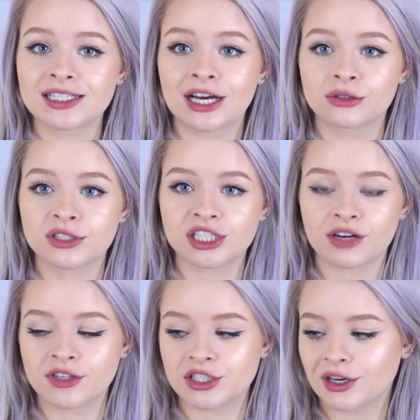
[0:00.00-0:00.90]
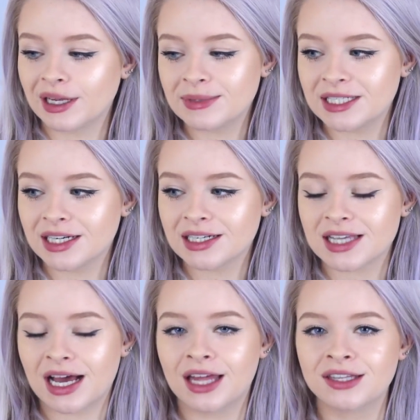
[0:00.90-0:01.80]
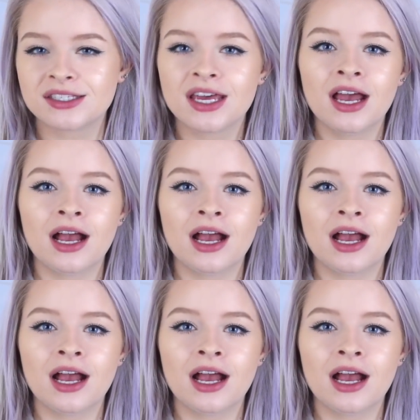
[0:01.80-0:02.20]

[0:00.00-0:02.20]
sells JEFFREE Star lipsticks, and